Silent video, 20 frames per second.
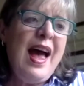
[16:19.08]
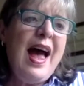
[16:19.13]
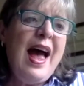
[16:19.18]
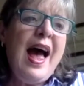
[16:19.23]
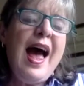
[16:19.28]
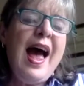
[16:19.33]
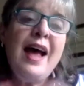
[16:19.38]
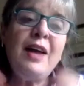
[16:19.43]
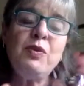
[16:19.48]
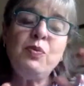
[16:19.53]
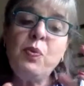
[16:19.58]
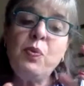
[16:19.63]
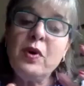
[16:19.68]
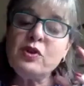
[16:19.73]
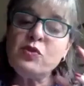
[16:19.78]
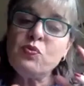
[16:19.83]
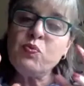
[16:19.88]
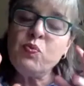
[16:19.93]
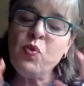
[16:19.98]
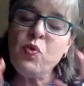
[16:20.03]
And what's
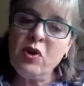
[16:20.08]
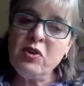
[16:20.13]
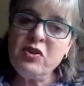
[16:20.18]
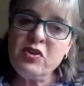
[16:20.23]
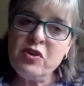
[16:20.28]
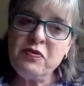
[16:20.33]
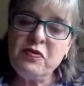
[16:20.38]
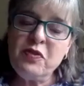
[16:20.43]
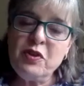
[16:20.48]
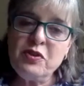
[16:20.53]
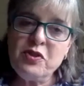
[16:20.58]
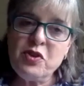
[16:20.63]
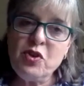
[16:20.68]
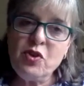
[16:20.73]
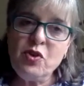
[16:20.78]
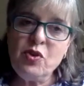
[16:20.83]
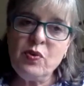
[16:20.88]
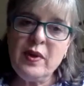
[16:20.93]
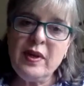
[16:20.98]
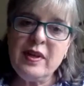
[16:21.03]
wonderful
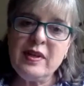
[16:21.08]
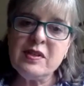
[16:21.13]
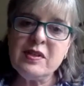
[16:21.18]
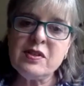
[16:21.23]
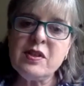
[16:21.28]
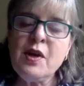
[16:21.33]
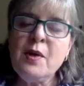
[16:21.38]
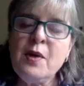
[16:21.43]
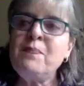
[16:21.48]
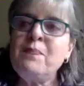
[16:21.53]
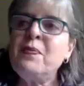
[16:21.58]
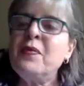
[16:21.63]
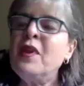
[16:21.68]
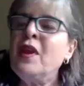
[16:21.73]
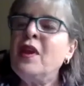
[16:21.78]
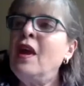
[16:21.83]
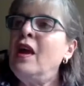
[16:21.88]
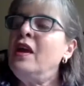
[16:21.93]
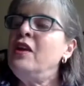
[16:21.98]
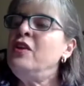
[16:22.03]
too is
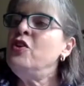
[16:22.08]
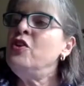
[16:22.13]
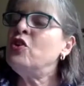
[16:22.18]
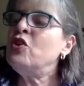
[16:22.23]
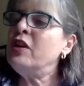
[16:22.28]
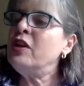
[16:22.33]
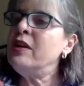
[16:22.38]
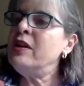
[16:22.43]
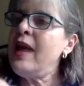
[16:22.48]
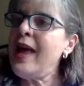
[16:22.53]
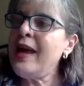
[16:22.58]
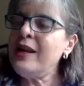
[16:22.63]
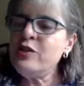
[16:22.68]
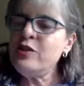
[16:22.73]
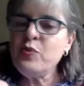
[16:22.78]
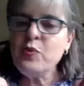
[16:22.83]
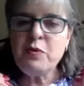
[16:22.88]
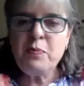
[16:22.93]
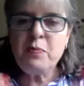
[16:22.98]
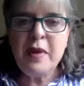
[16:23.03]
you connect
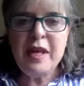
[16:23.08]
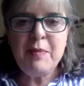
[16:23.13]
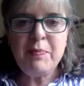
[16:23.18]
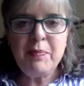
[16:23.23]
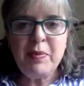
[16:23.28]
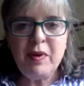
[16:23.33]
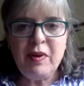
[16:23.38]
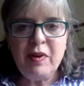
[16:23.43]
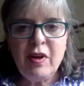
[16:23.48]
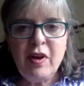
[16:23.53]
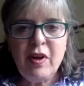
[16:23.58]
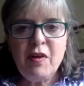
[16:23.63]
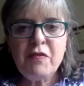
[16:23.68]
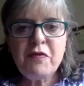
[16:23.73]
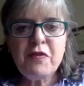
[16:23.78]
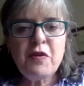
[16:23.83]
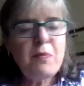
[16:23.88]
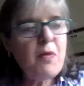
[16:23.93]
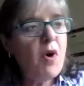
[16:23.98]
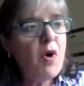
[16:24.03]
with people
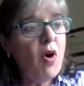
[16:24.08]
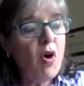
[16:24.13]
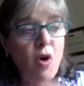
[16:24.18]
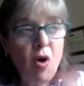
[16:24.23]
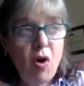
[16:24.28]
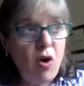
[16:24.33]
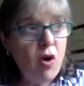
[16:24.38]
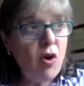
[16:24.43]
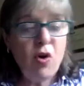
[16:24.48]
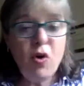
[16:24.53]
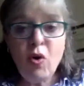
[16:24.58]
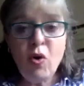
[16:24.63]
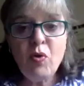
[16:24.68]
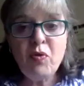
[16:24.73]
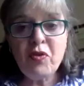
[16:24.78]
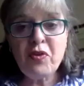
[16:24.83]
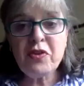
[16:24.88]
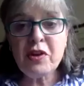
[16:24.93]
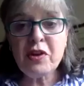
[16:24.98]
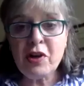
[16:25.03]
from all
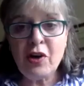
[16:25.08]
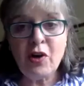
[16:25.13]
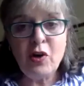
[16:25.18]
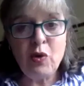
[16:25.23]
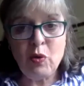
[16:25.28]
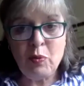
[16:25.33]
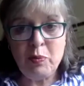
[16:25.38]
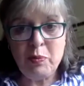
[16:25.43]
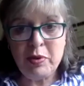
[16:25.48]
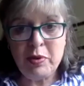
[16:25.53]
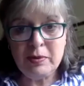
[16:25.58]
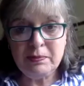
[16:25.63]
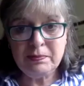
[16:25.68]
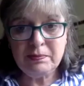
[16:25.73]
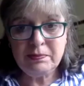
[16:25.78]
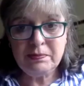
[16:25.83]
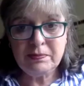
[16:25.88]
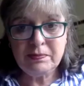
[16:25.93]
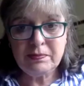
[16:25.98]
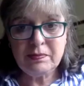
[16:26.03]
over the globe,
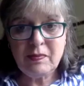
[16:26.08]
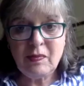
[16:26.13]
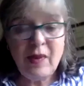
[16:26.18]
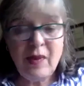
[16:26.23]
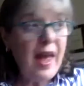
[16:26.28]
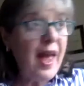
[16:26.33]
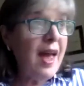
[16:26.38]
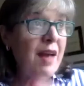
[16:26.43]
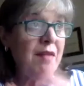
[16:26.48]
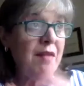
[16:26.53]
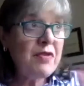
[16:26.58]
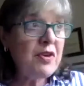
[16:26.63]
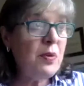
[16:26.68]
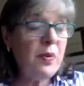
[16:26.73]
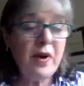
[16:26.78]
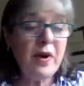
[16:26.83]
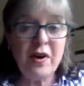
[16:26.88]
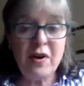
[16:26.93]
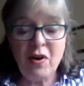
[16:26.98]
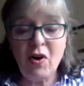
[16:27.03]

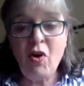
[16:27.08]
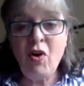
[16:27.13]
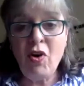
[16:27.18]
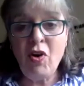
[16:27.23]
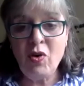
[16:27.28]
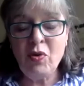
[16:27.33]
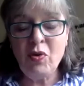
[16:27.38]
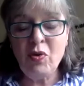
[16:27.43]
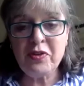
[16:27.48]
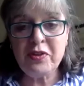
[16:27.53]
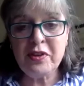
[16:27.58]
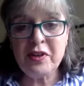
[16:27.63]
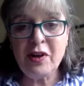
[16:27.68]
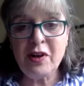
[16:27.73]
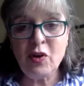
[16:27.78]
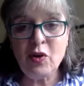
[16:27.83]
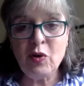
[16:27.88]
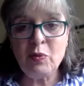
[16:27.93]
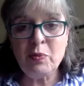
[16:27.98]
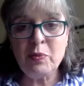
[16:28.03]
everywhere, all over the
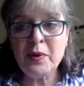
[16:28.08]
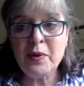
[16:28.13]
globe.